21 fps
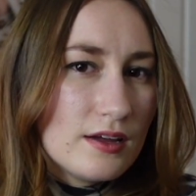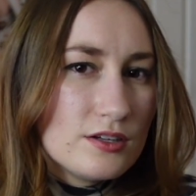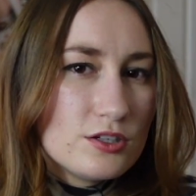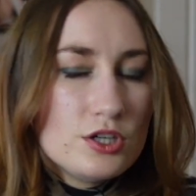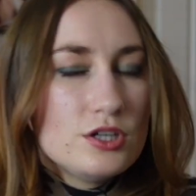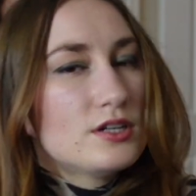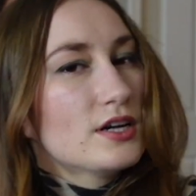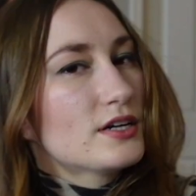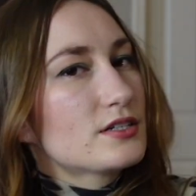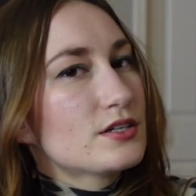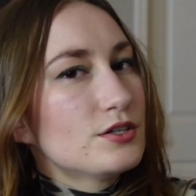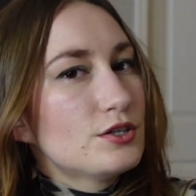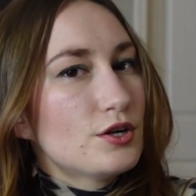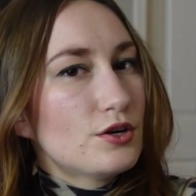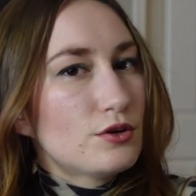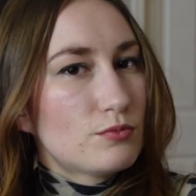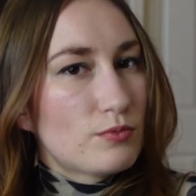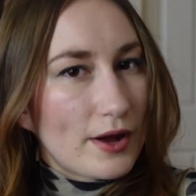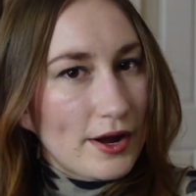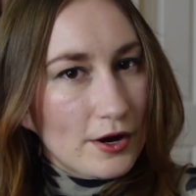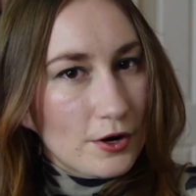and she doesn't
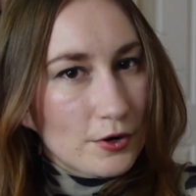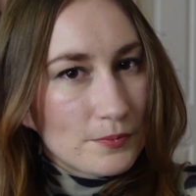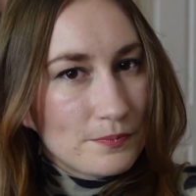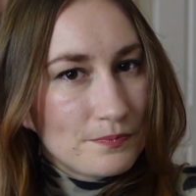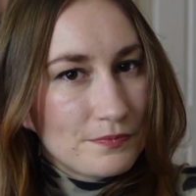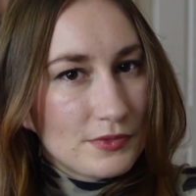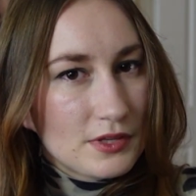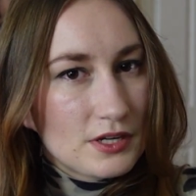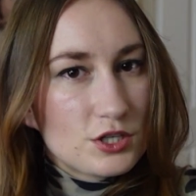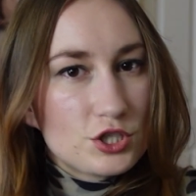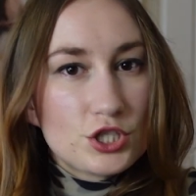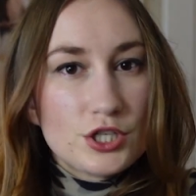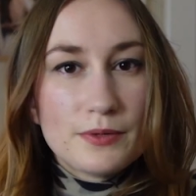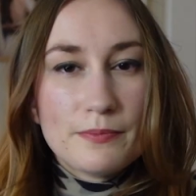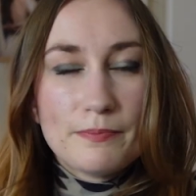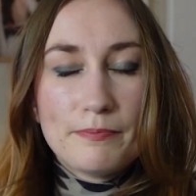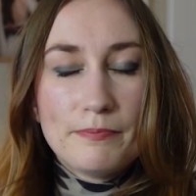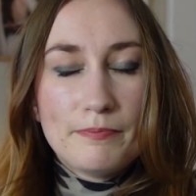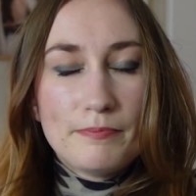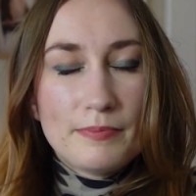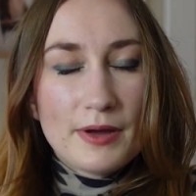know where. She
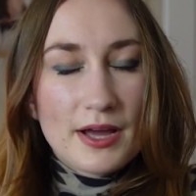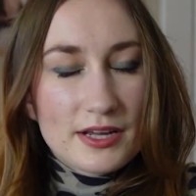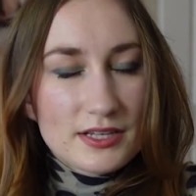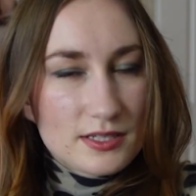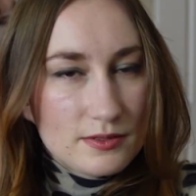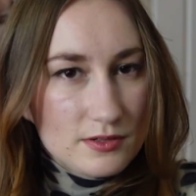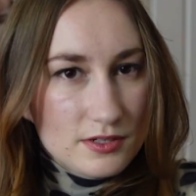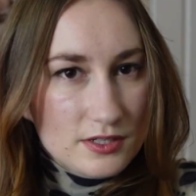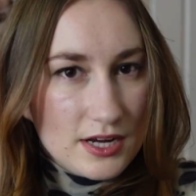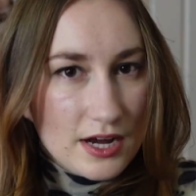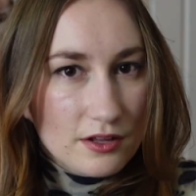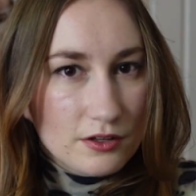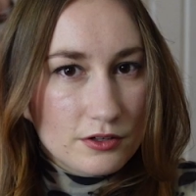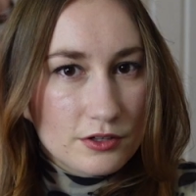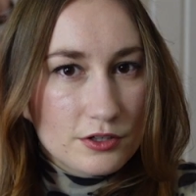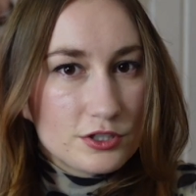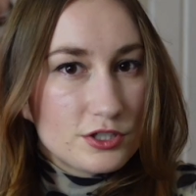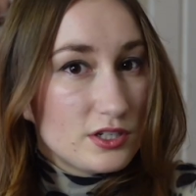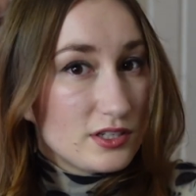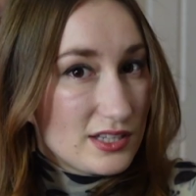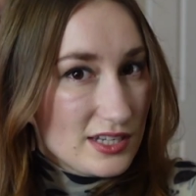begs him to tell
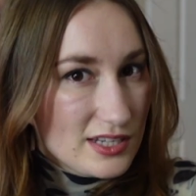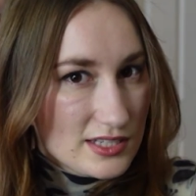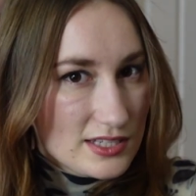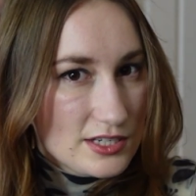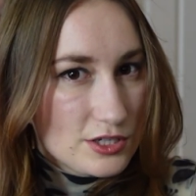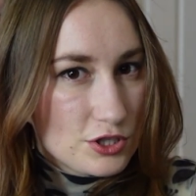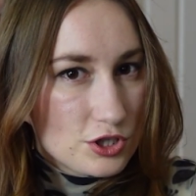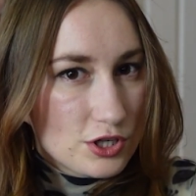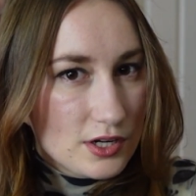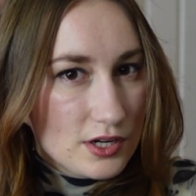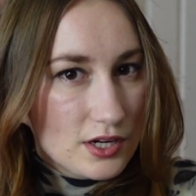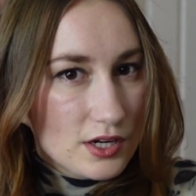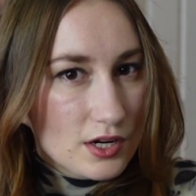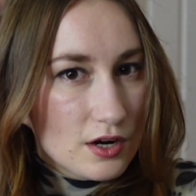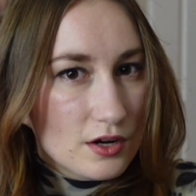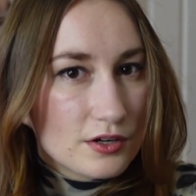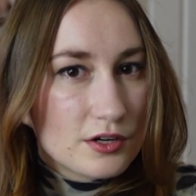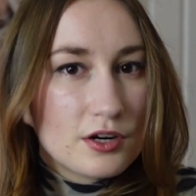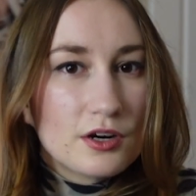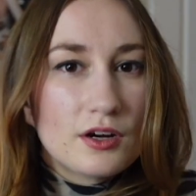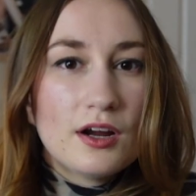her. She thinks he's cheating
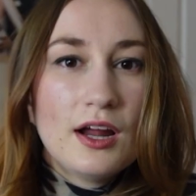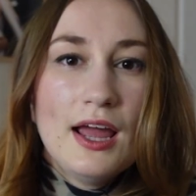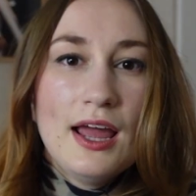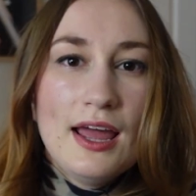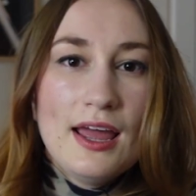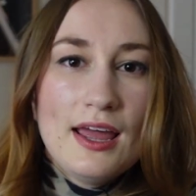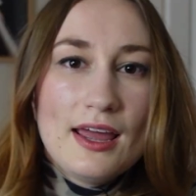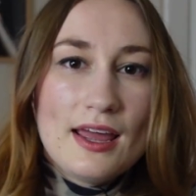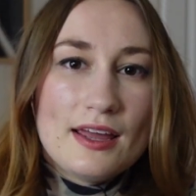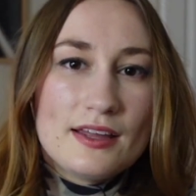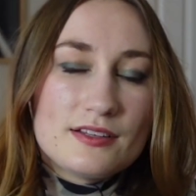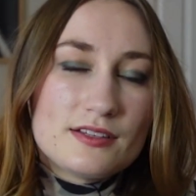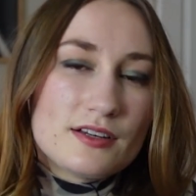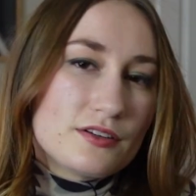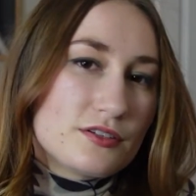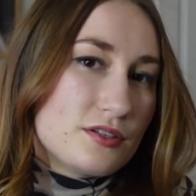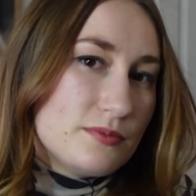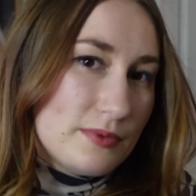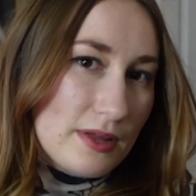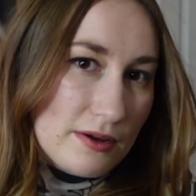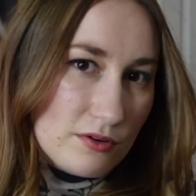on her, and
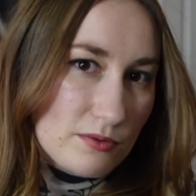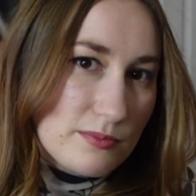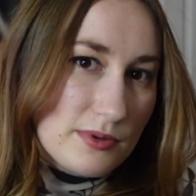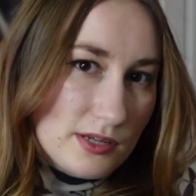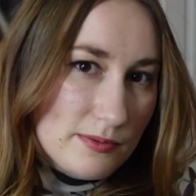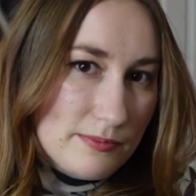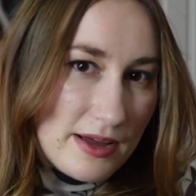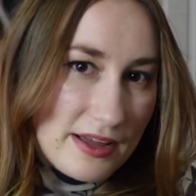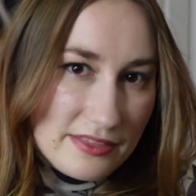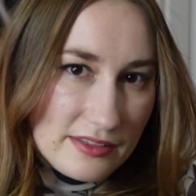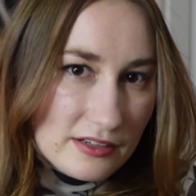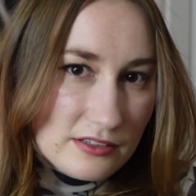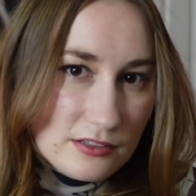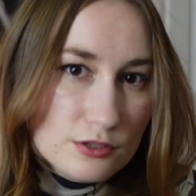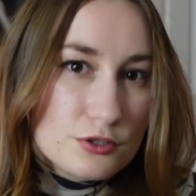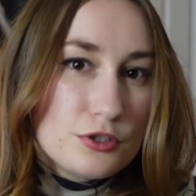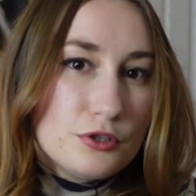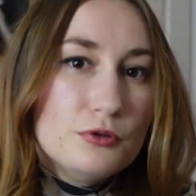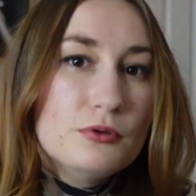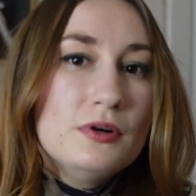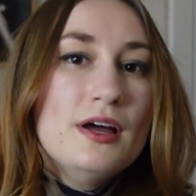tells him that would be a bad thing
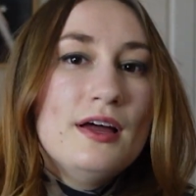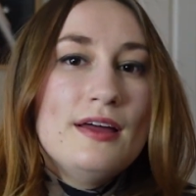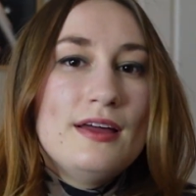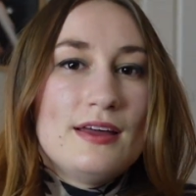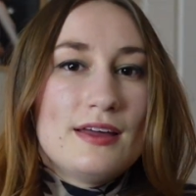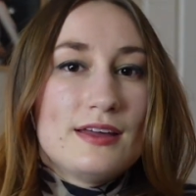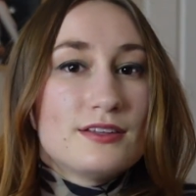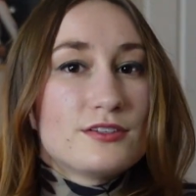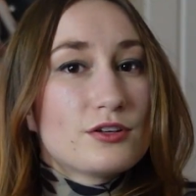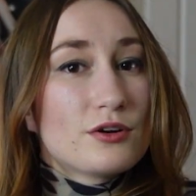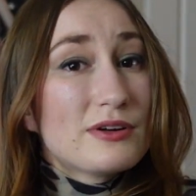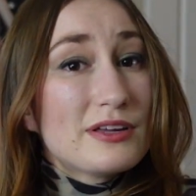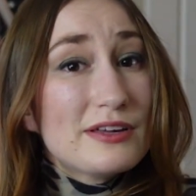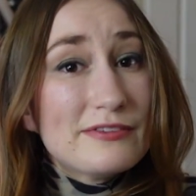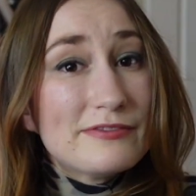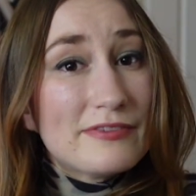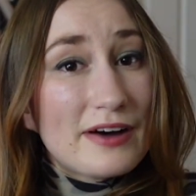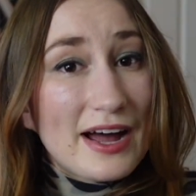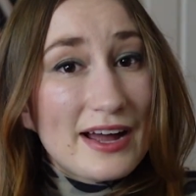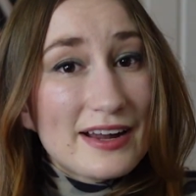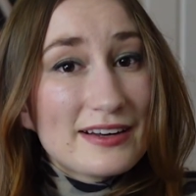to do, and so
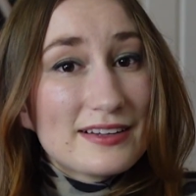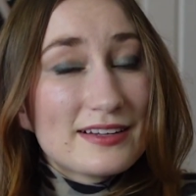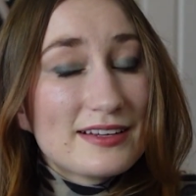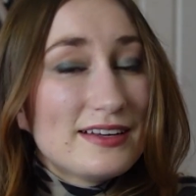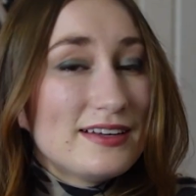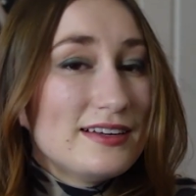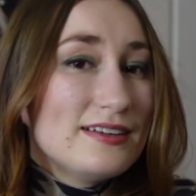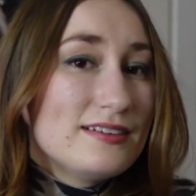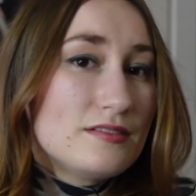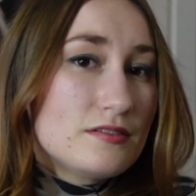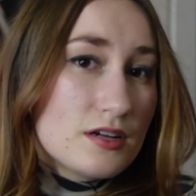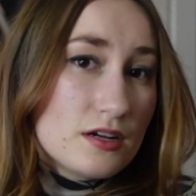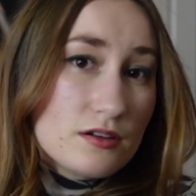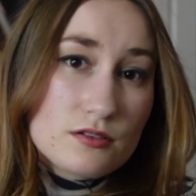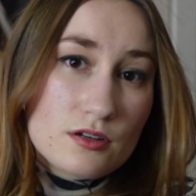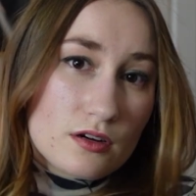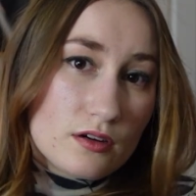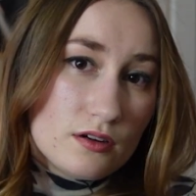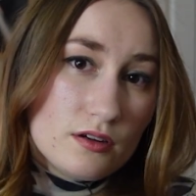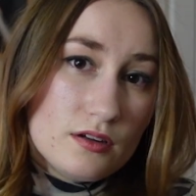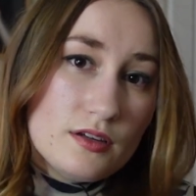he finally
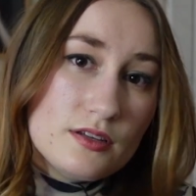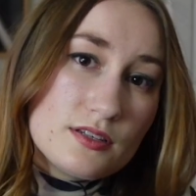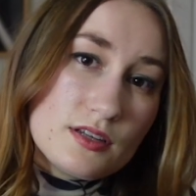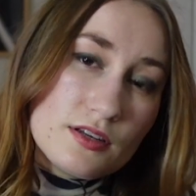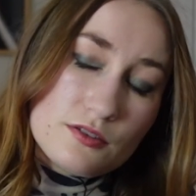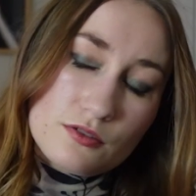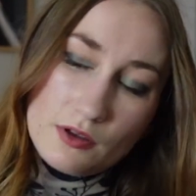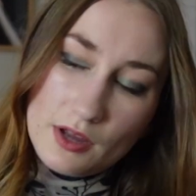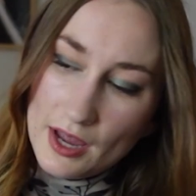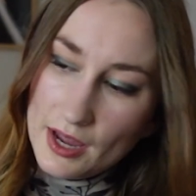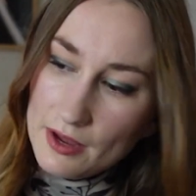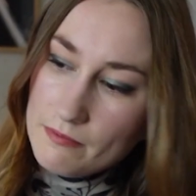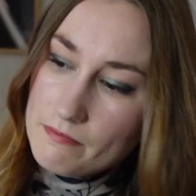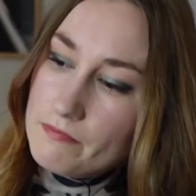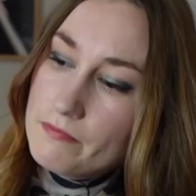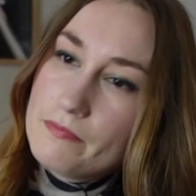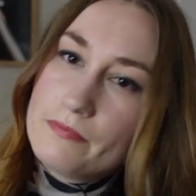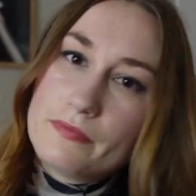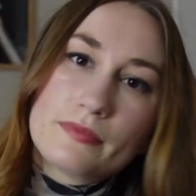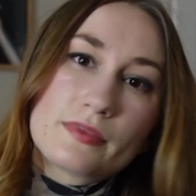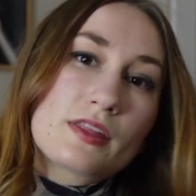tells her. He says,
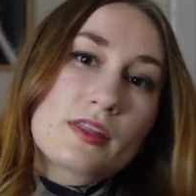okay,